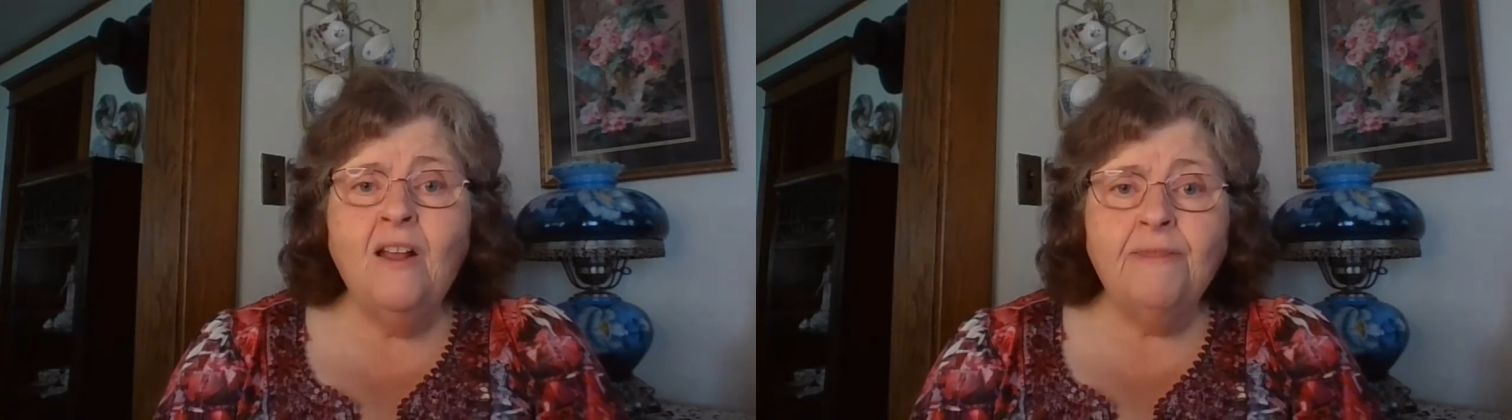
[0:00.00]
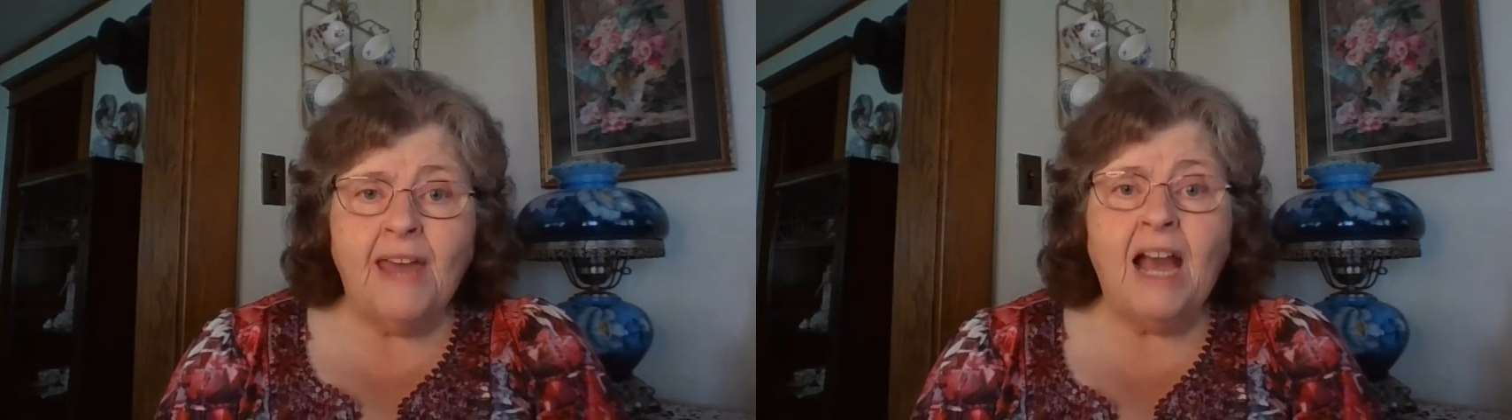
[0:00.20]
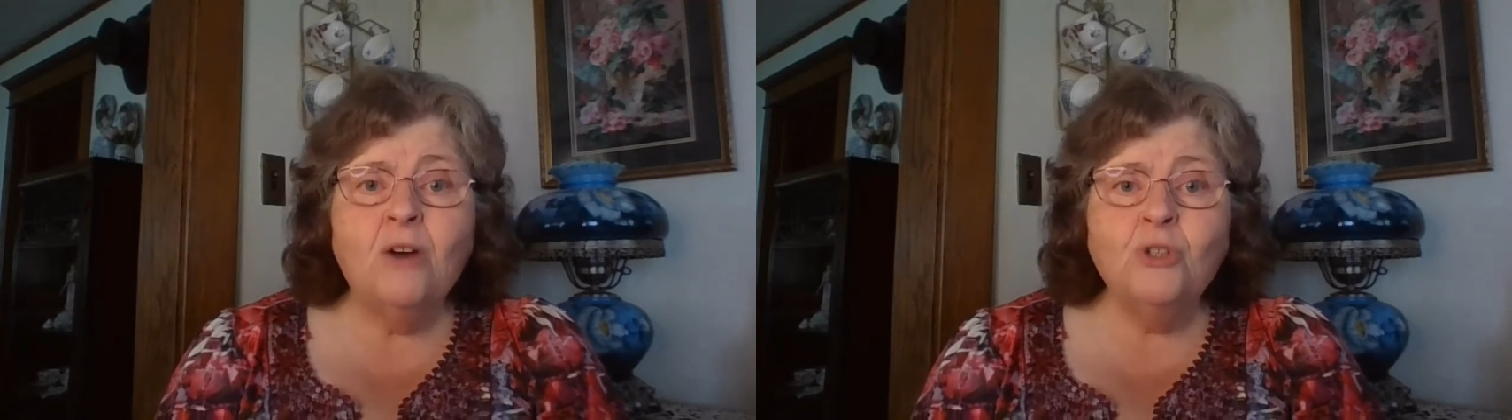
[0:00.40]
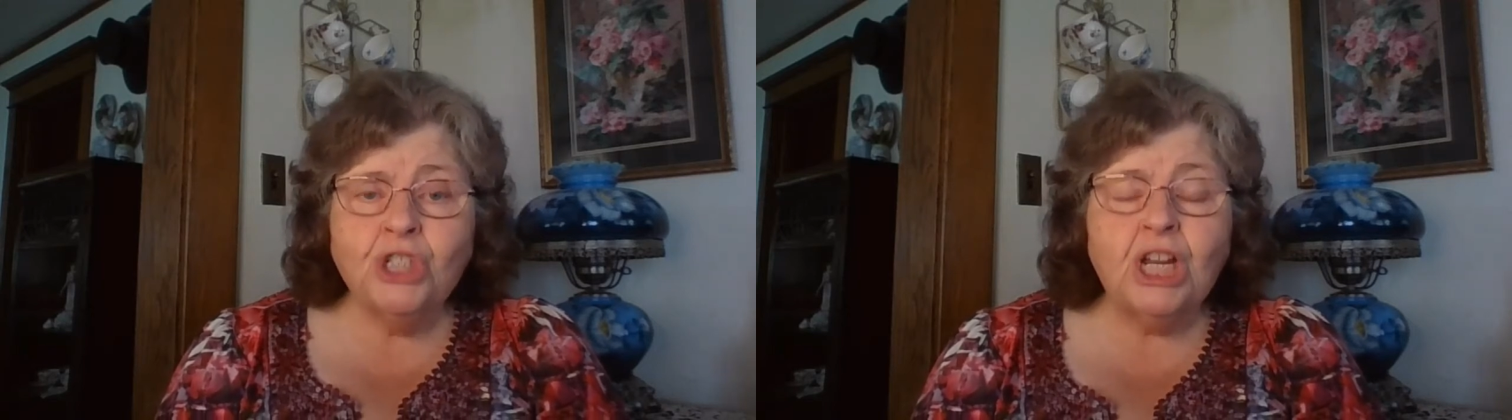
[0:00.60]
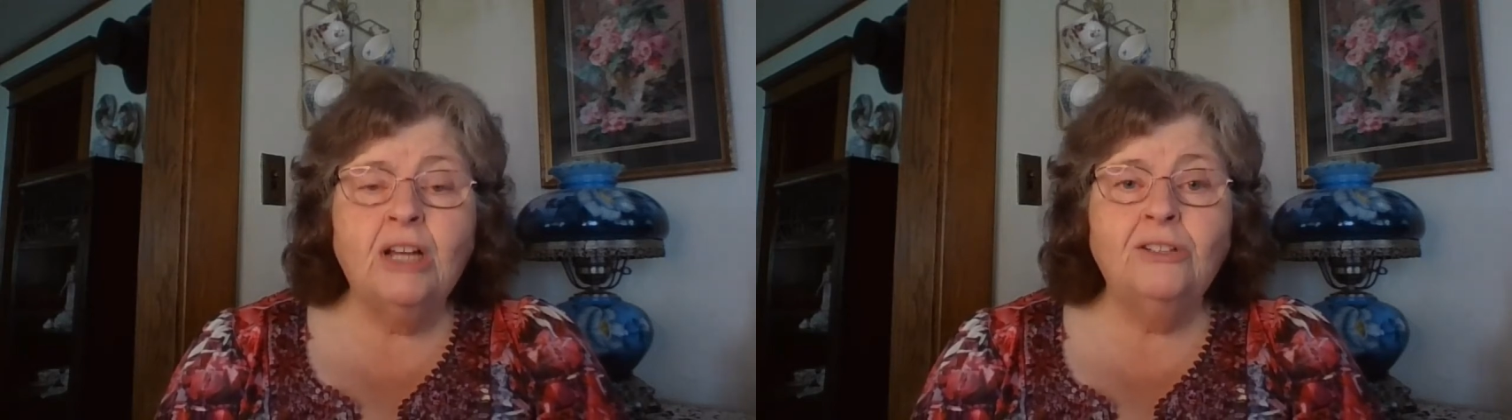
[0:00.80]
thou
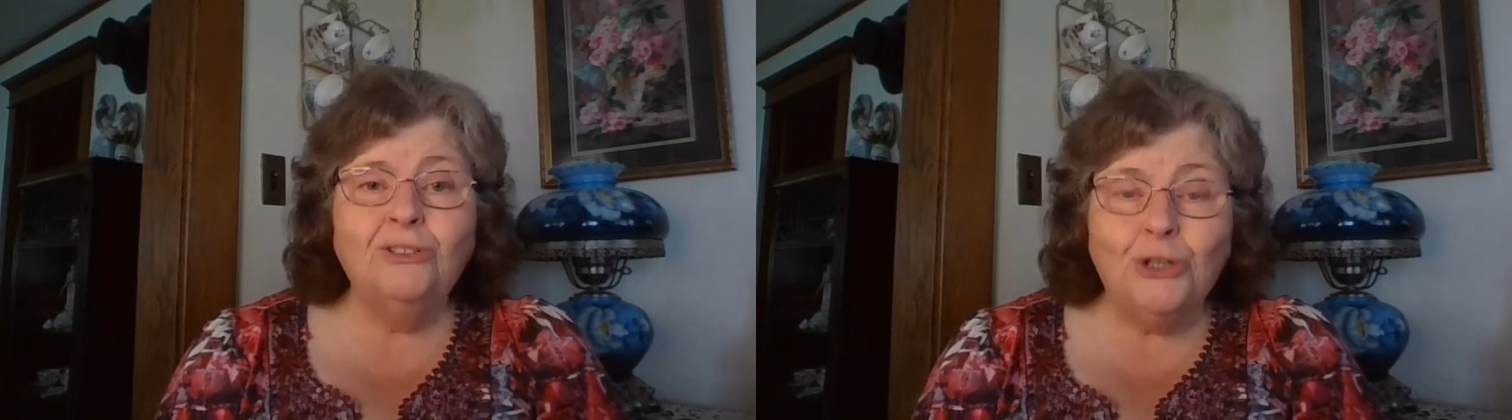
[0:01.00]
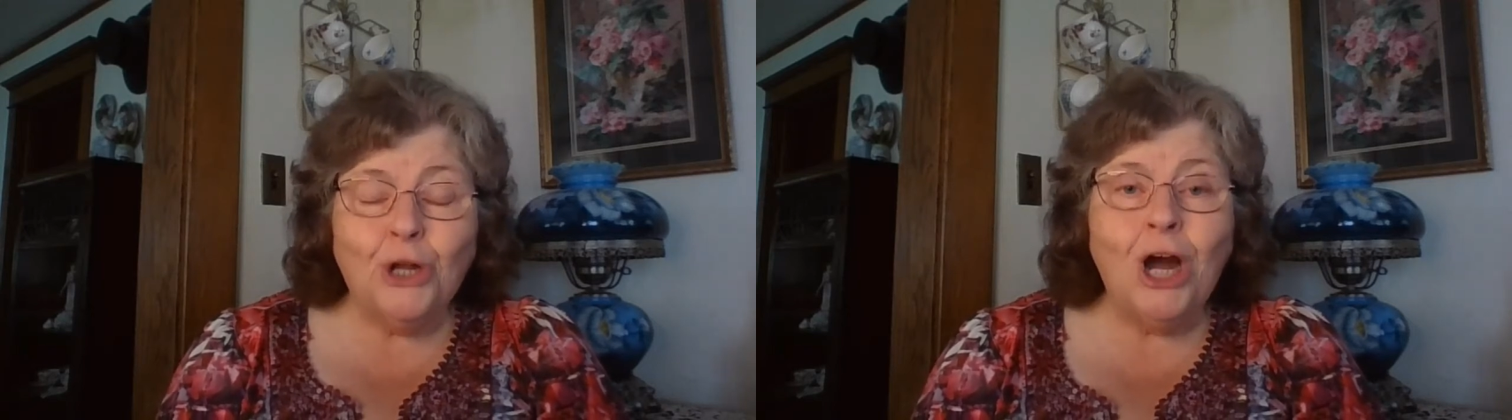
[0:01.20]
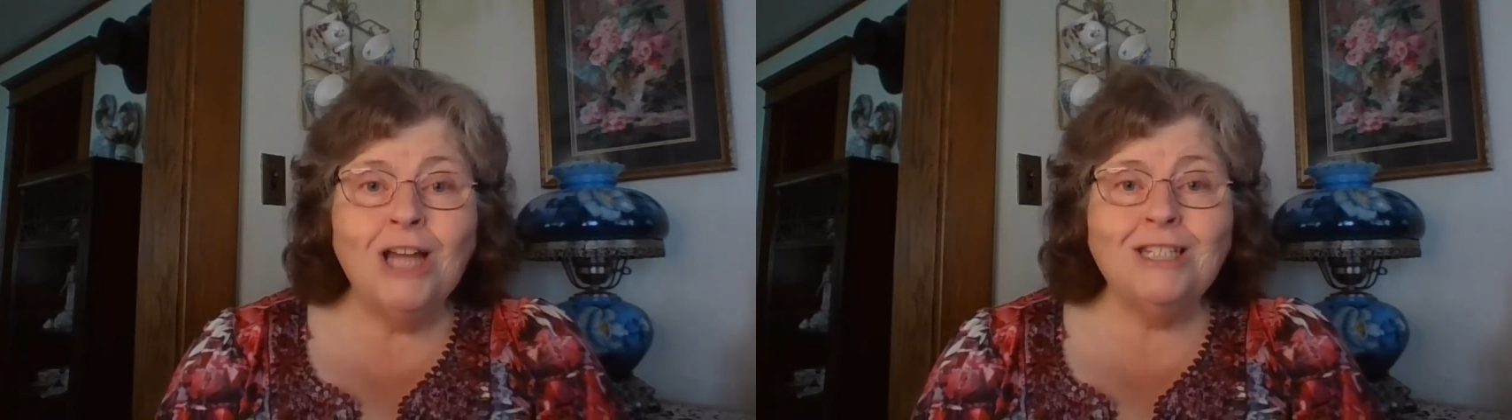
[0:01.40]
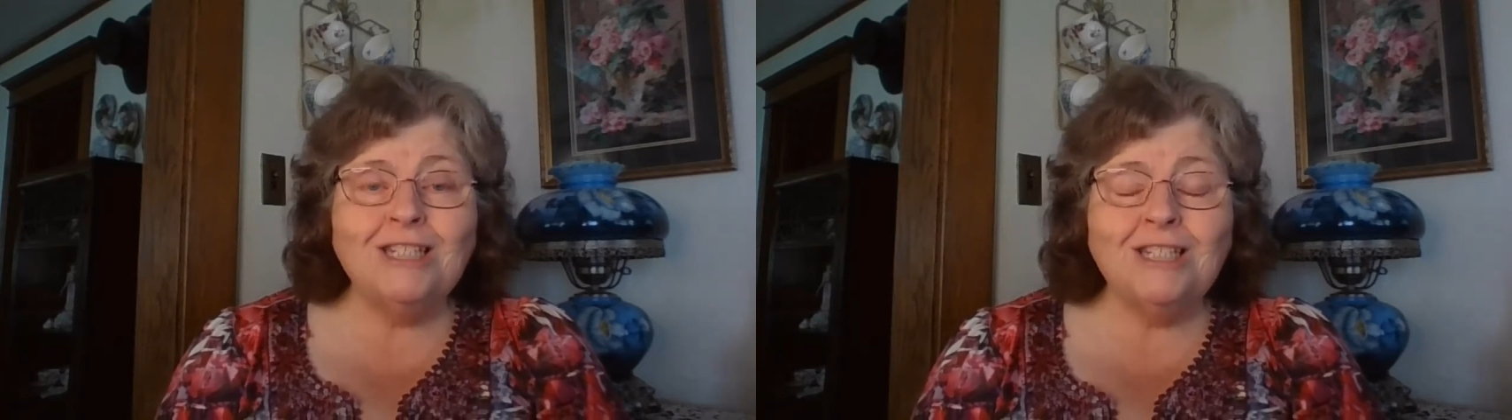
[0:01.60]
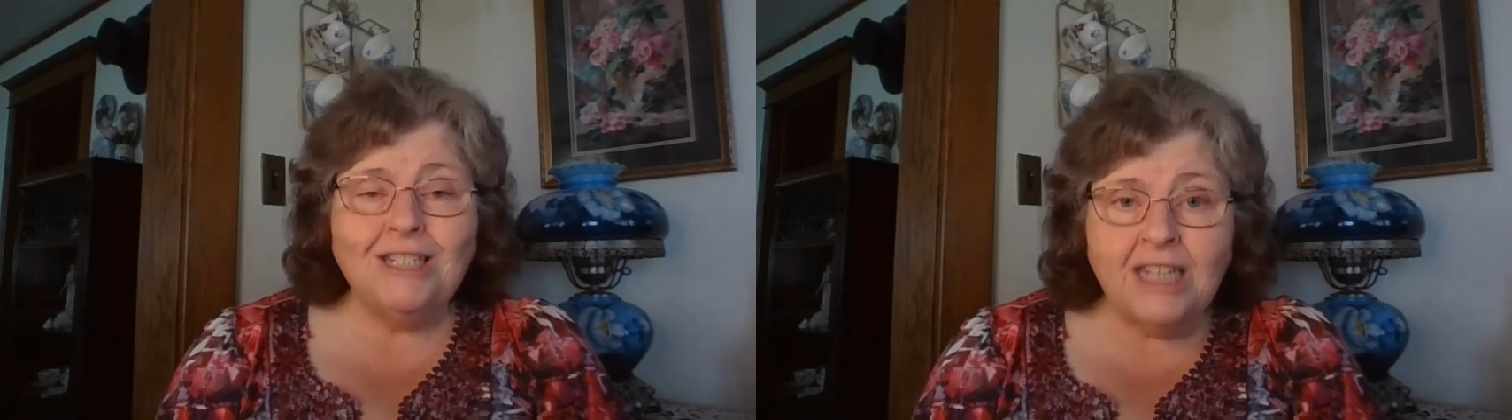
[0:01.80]
shalt not
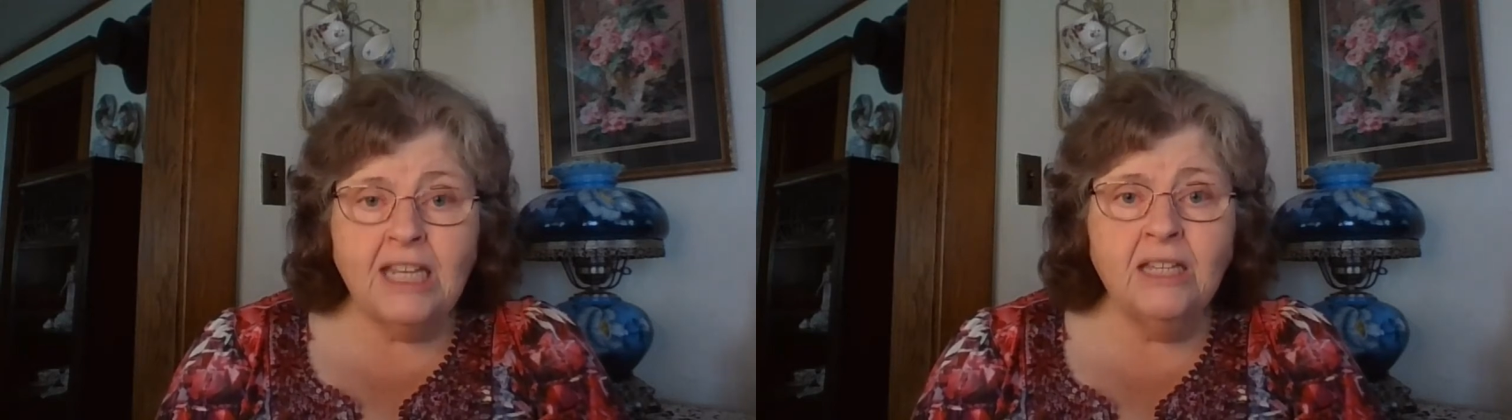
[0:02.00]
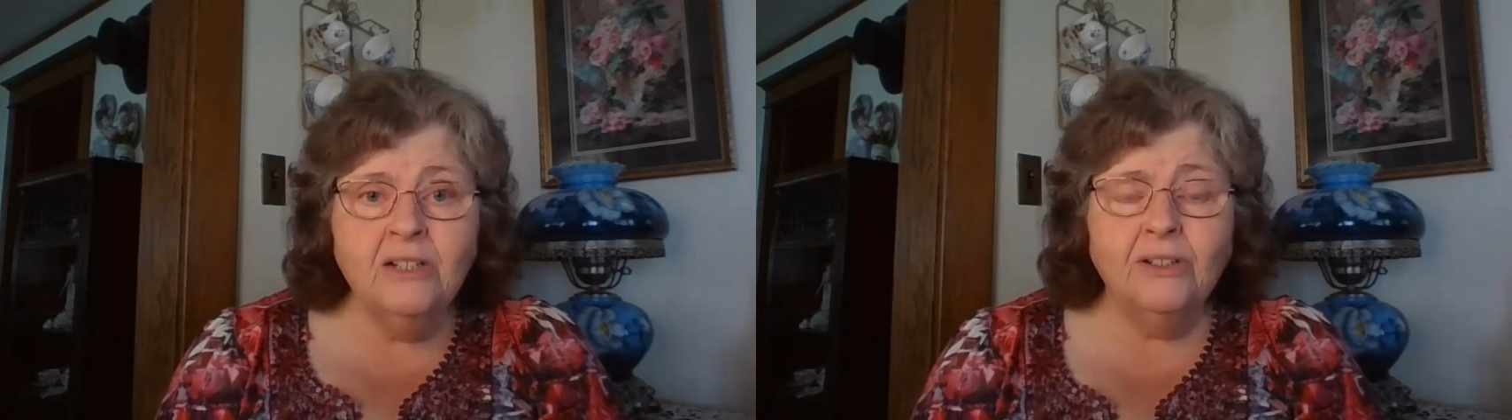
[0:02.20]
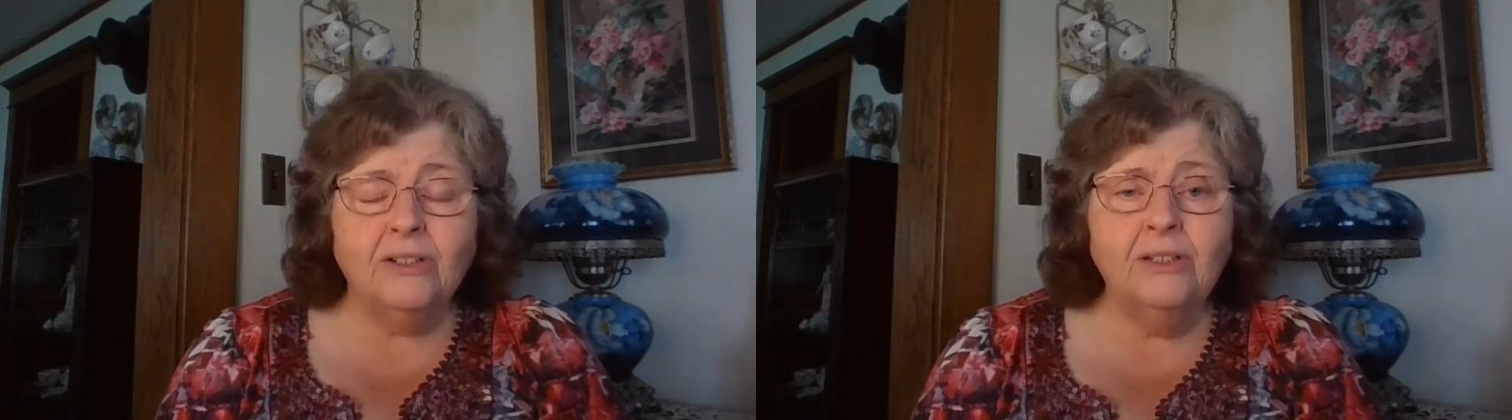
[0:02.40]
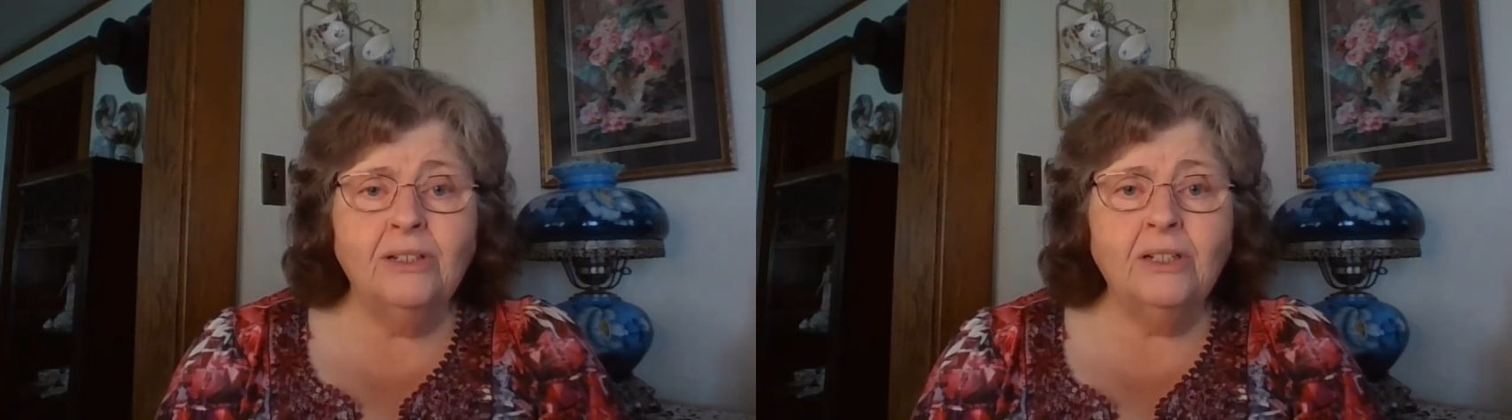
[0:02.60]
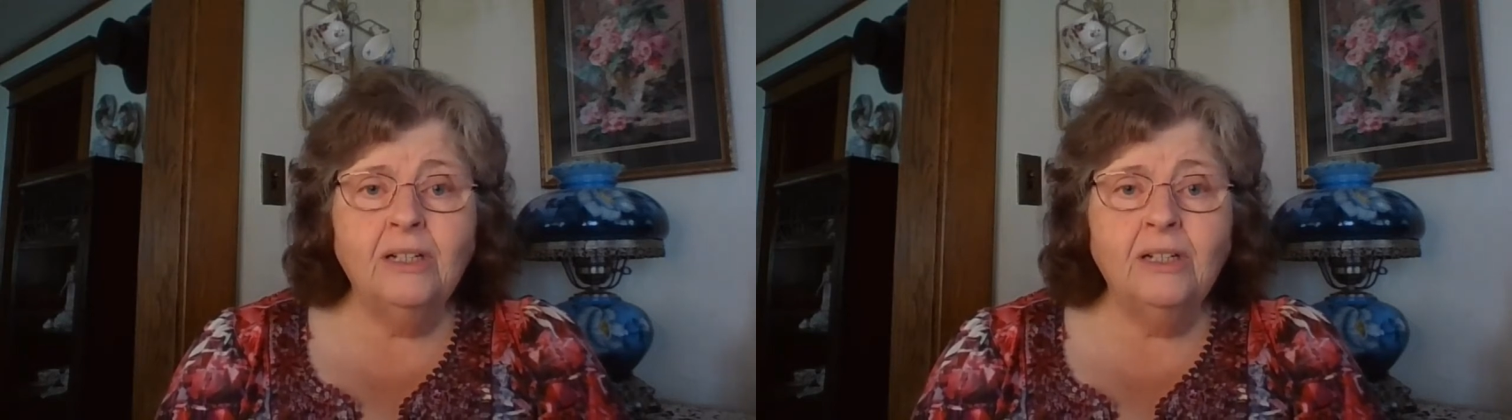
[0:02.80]
steal.